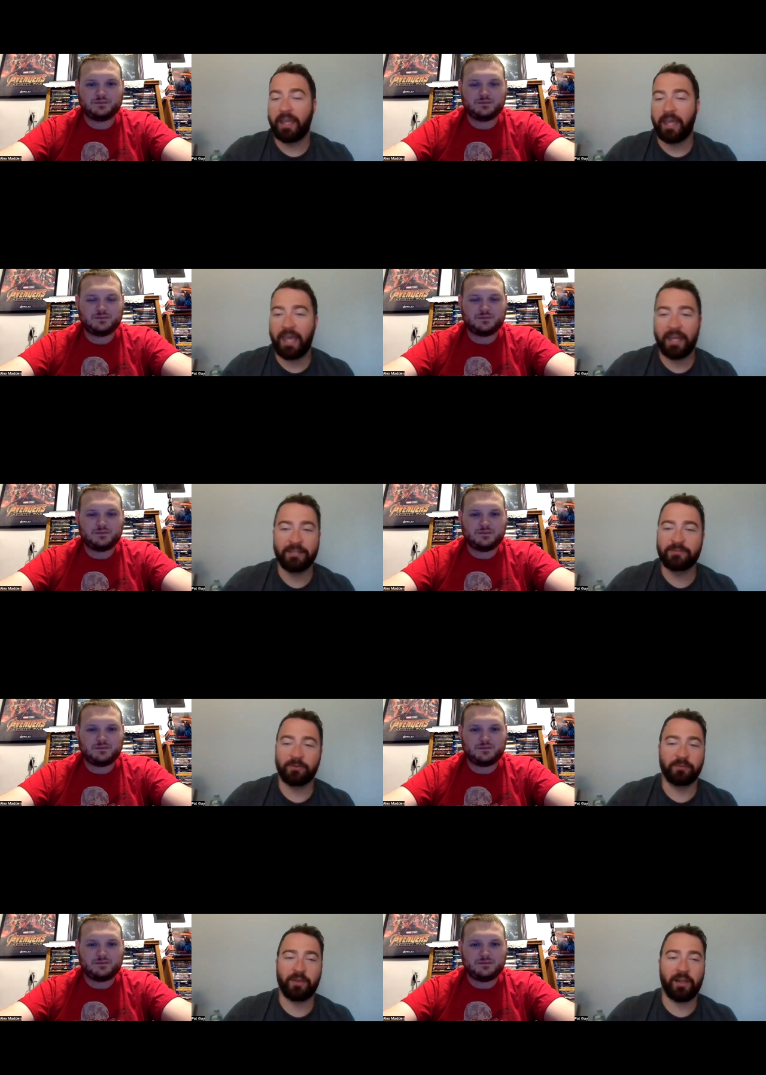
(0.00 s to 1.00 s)
Speaker 1: any sort
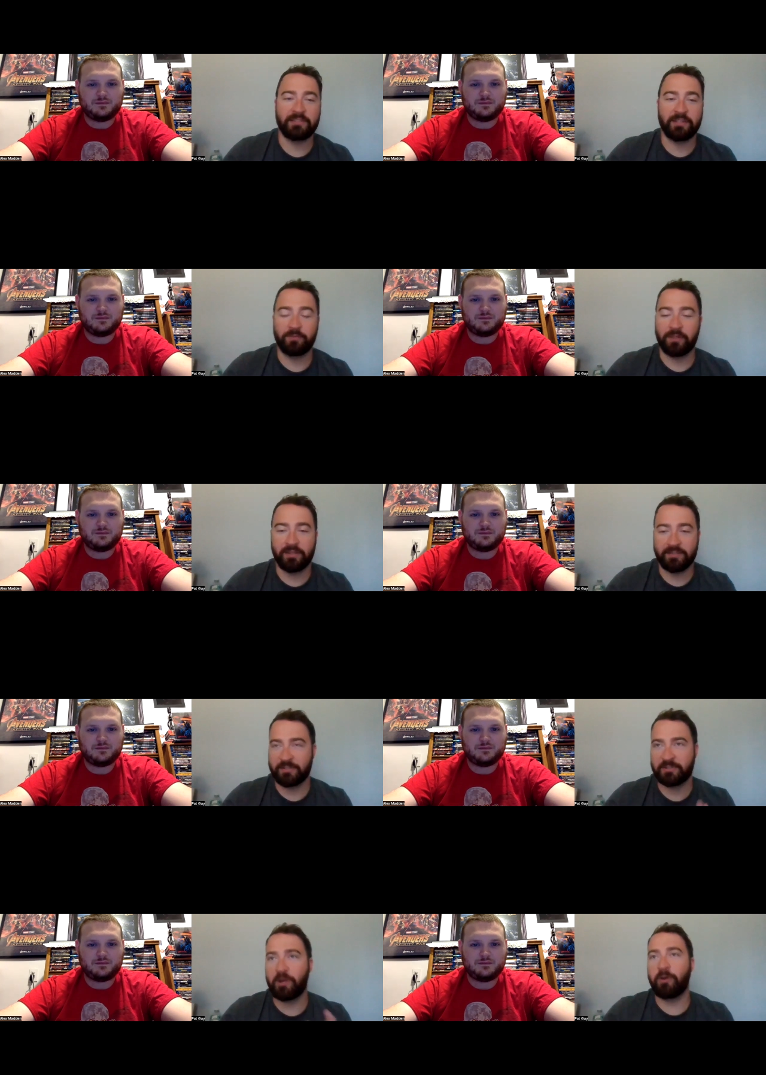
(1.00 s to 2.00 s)
of concept because the
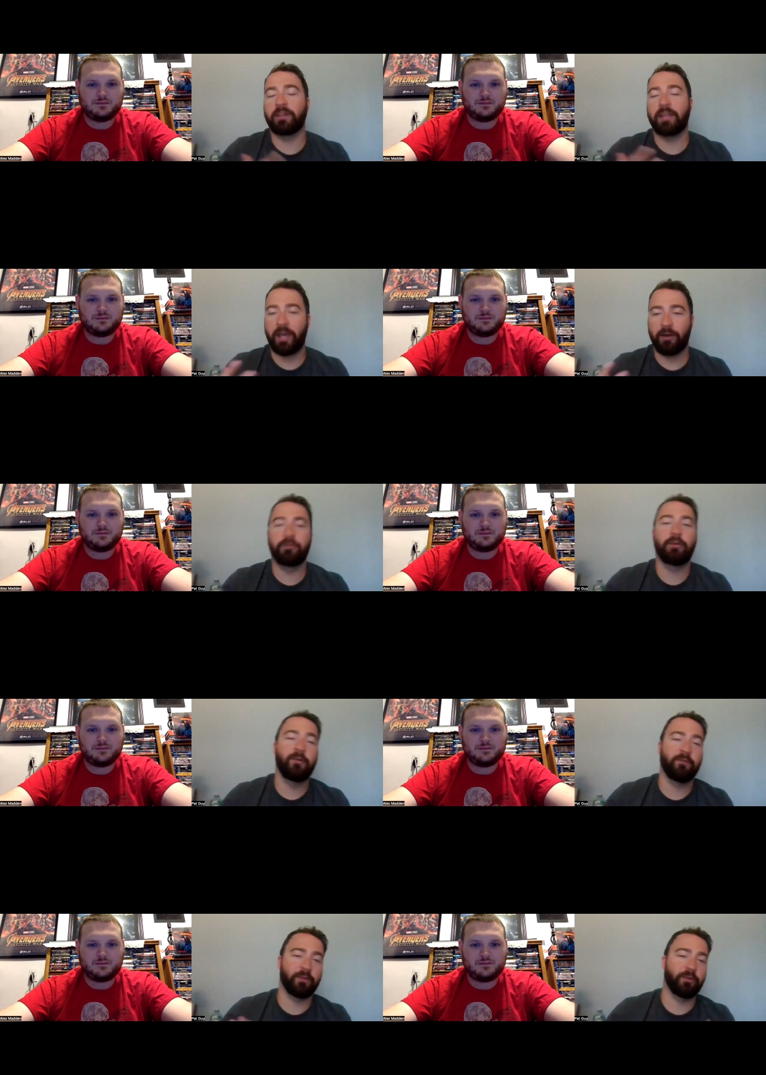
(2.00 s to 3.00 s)
show allowed
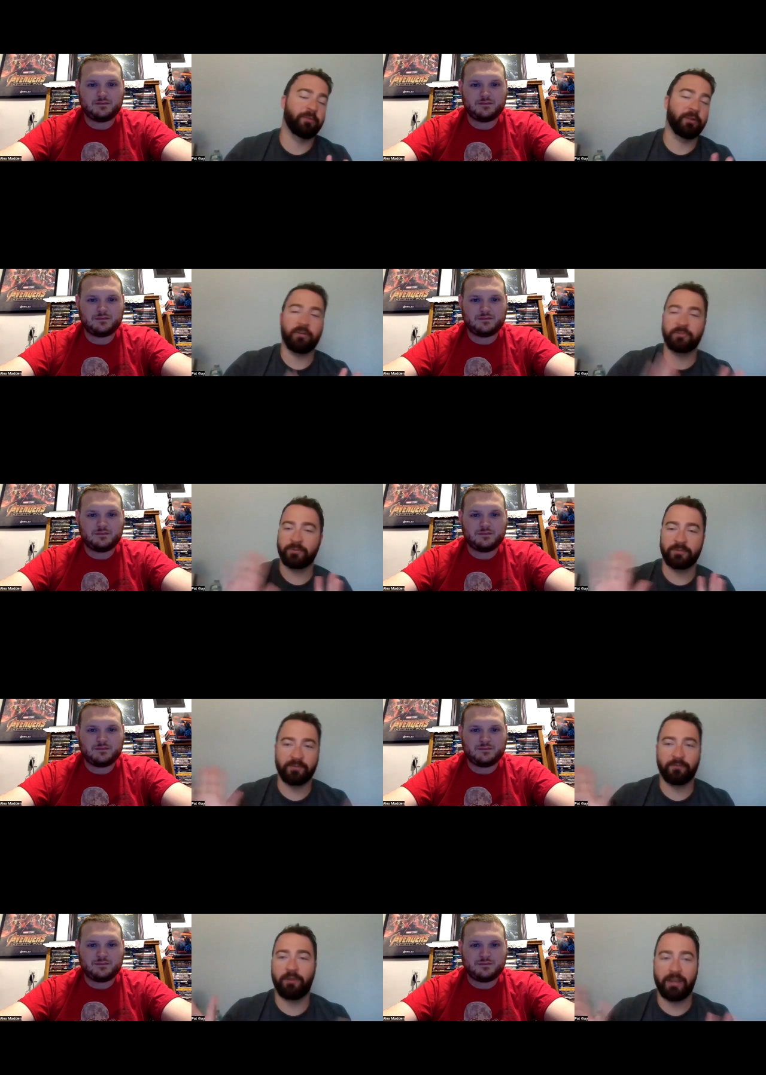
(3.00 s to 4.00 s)
for there to be all sorts
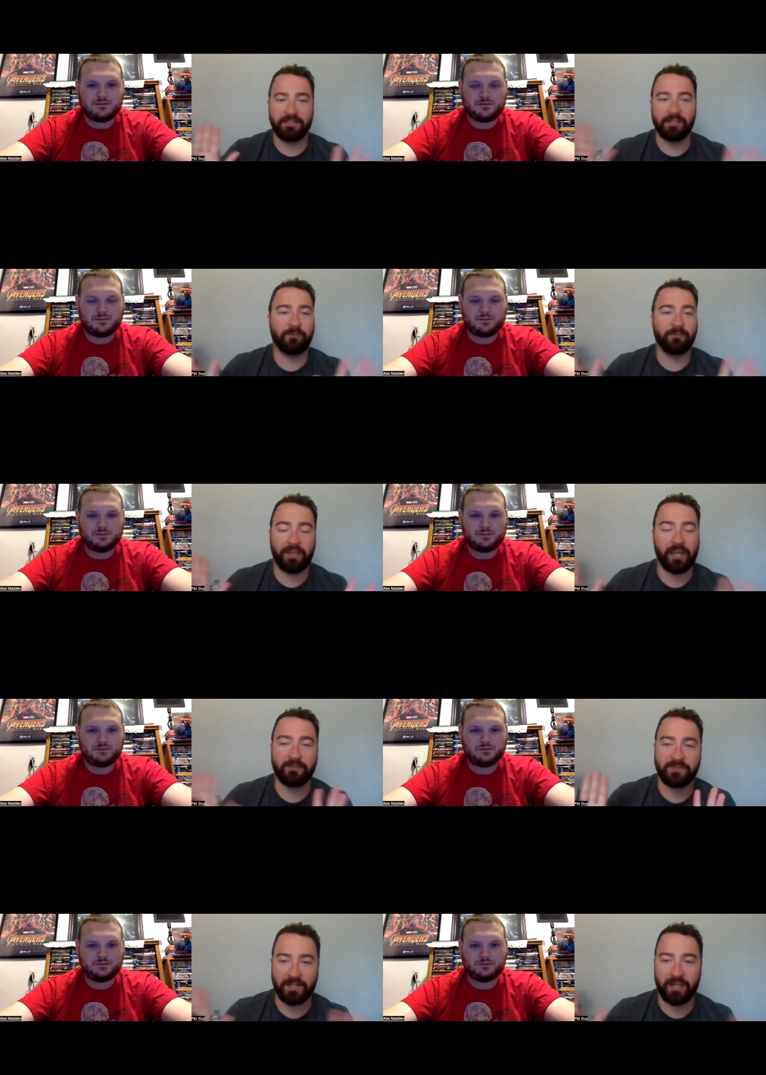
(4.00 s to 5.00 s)
of crazy different kind
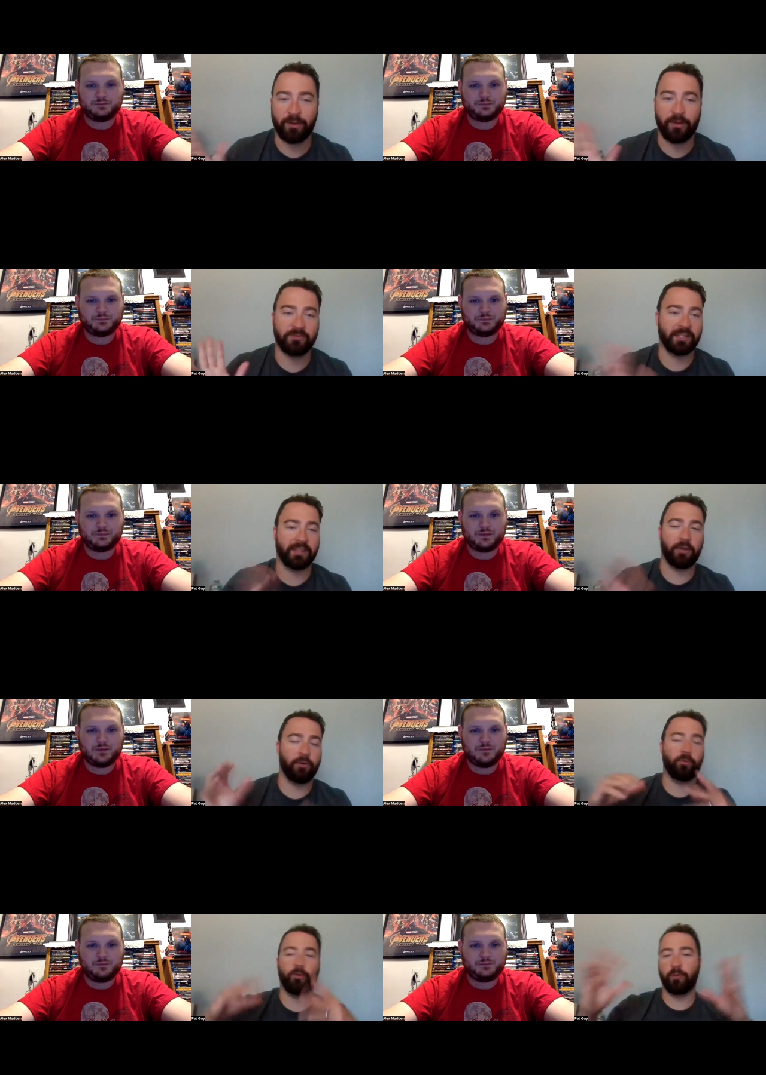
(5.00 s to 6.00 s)
of scenarios. Like they
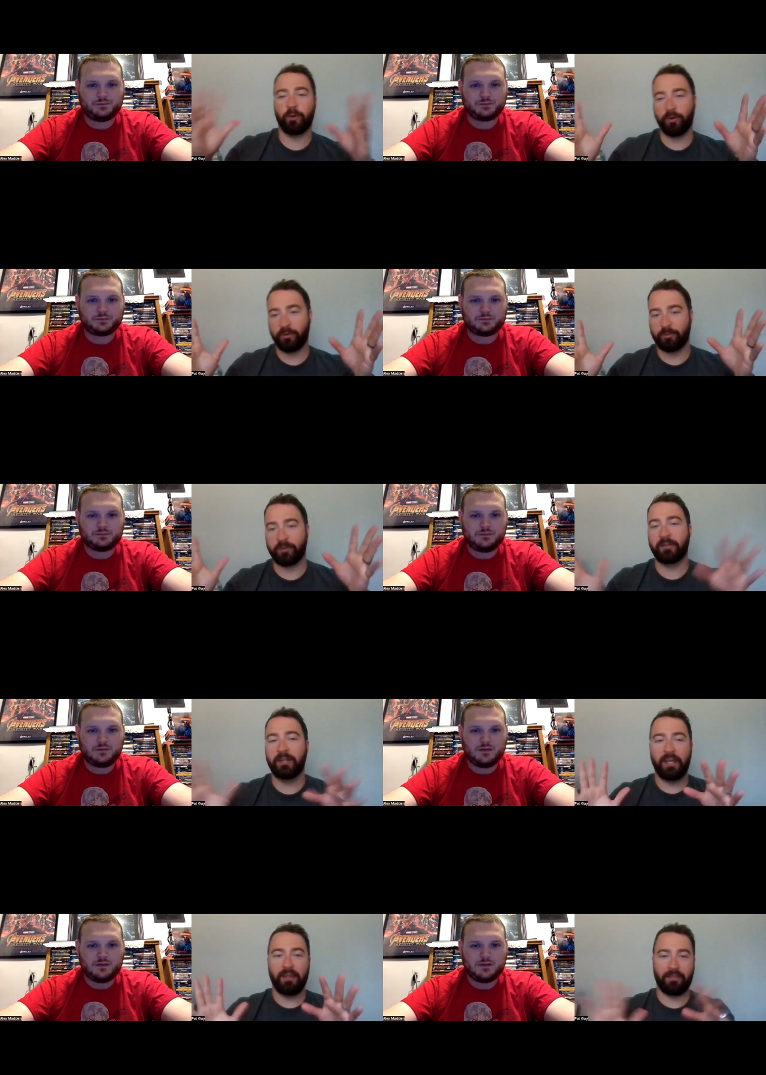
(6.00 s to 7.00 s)
go to a world where
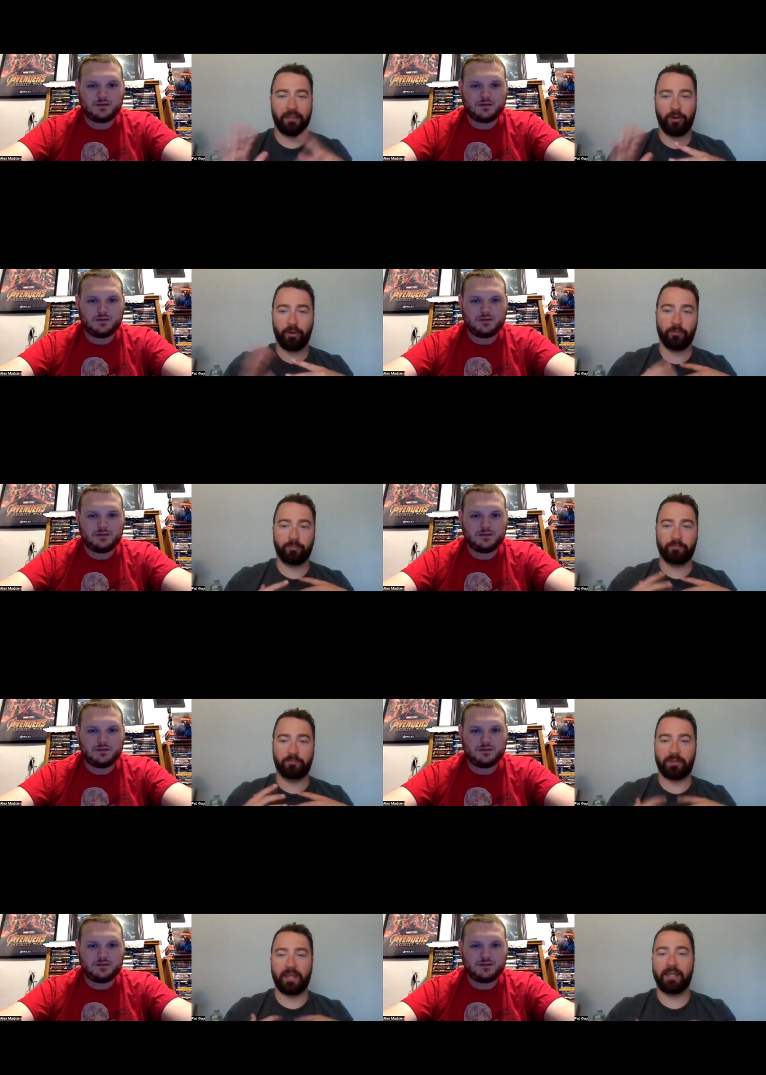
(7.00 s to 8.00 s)
they're
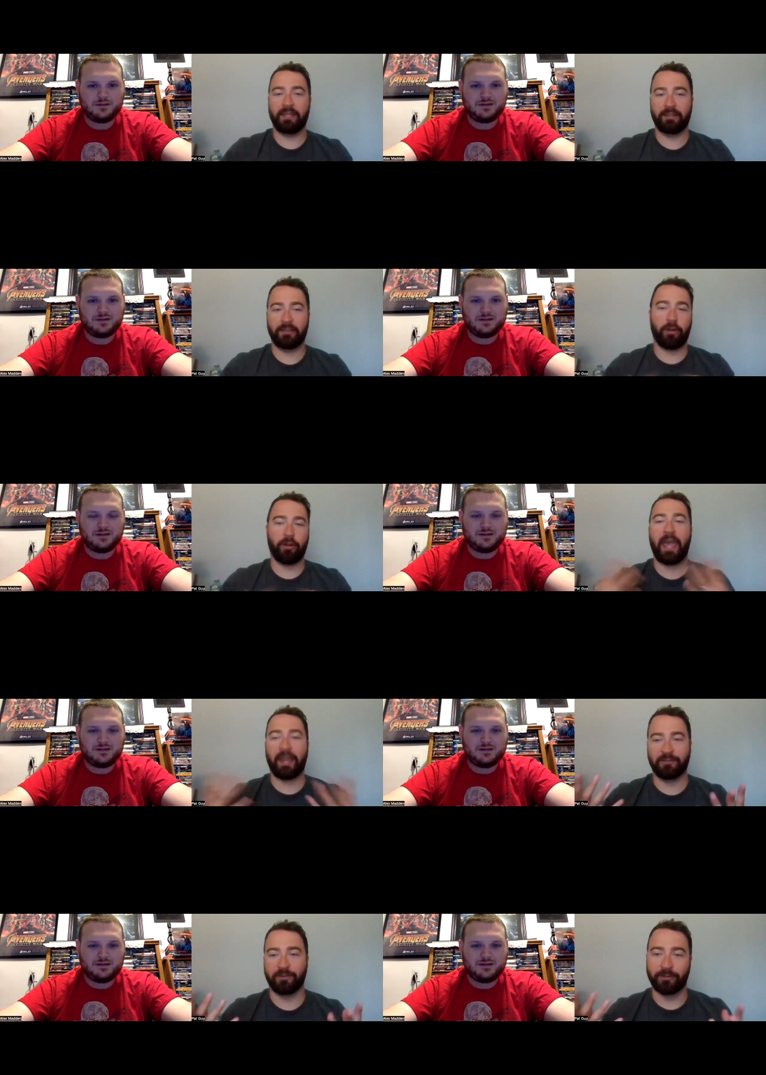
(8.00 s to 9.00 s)
playing their
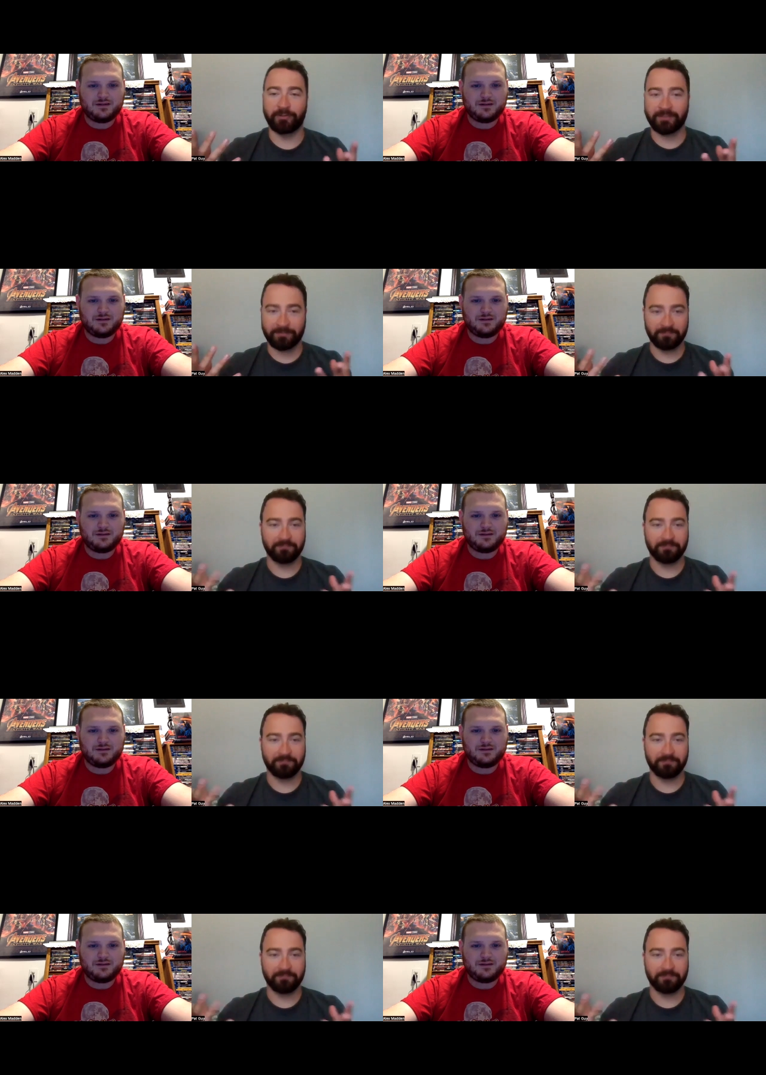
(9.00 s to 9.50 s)
actors,